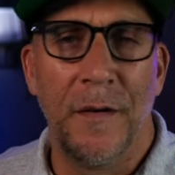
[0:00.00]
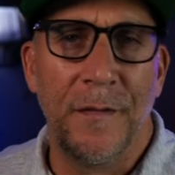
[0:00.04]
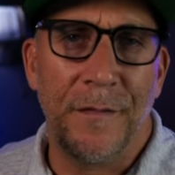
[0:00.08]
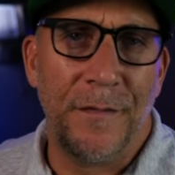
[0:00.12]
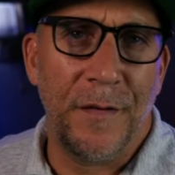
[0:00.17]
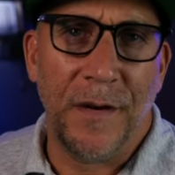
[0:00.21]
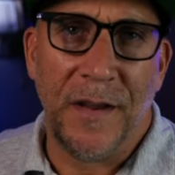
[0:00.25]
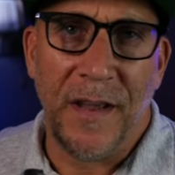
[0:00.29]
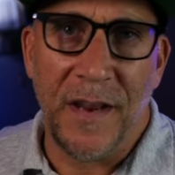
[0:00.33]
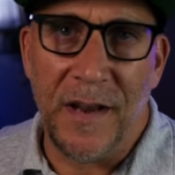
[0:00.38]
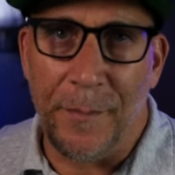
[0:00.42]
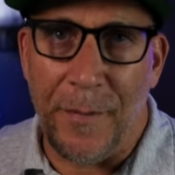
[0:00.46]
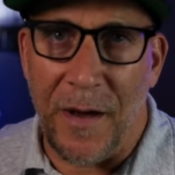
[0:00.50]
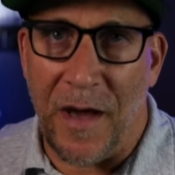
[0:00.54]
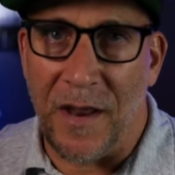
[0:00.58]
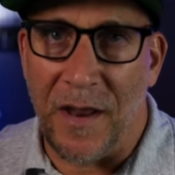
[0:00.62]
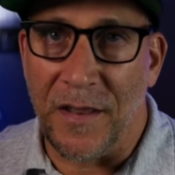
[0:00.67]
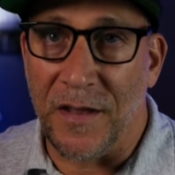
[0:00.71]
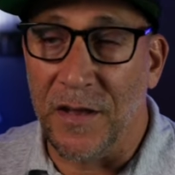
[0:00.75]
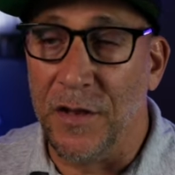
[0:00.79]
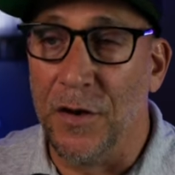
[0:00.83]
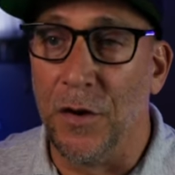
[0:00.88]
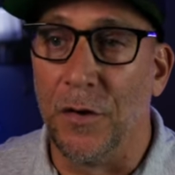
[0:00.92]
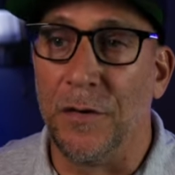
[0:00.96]
Forget
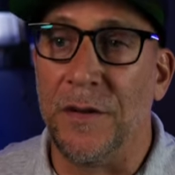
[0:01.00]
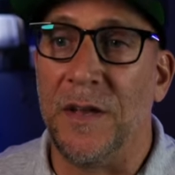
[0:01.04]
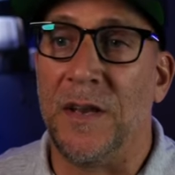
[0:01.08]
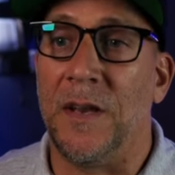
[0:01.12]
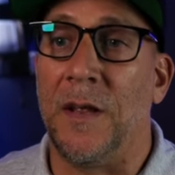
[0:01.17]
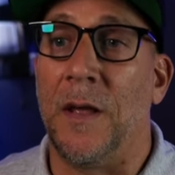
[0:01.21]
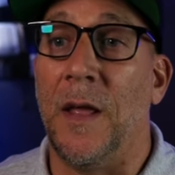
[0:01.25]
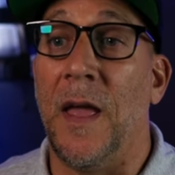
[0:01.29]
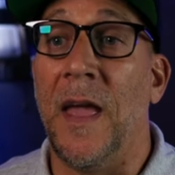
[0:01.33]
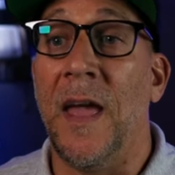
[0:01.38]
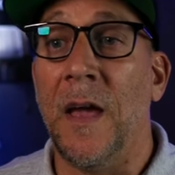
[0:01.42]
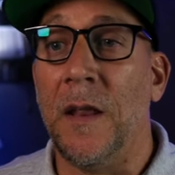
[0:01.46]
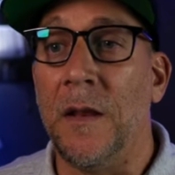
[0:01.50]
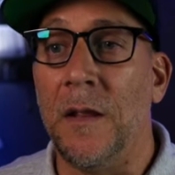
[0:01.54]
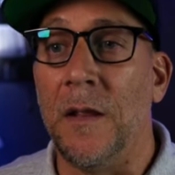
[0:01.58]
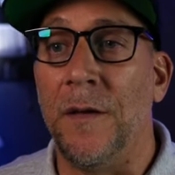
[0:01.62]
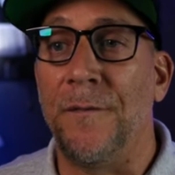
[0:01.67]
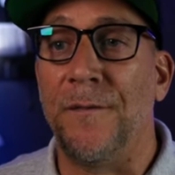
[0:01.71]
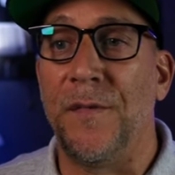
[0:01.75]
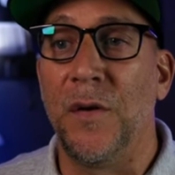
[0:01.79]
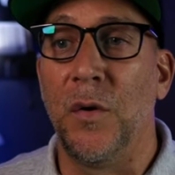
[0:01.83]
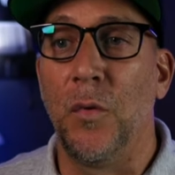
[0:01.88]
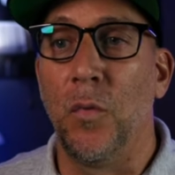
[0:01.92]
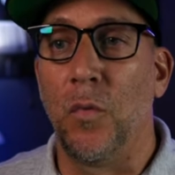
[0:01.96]
about it, you don't need it. And
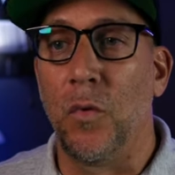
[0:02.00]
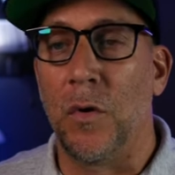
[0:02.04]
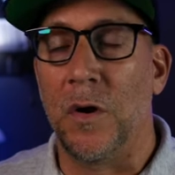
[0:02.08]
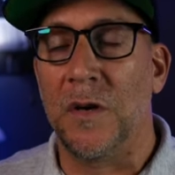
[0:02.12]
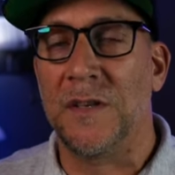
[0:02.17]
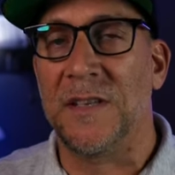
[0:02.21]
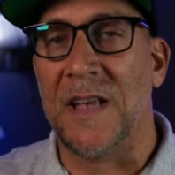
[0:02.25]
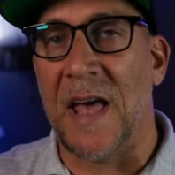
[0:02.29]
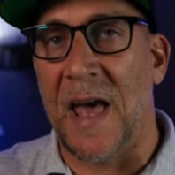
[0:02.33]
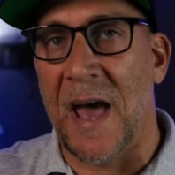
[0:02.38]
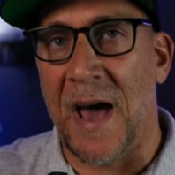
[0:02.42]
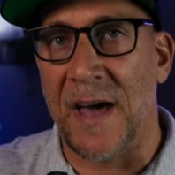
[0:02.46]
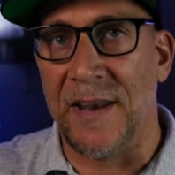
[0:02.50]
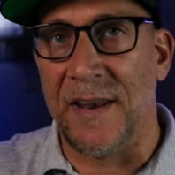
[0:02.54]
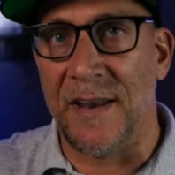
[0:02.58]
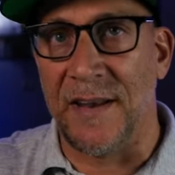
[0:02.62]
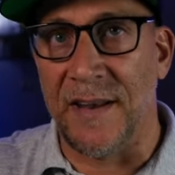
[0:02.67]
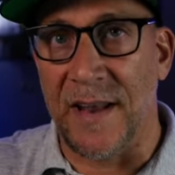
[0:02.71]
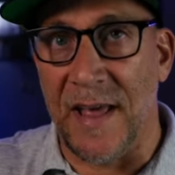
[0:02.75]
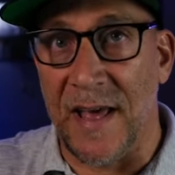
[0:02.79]
if you were to add an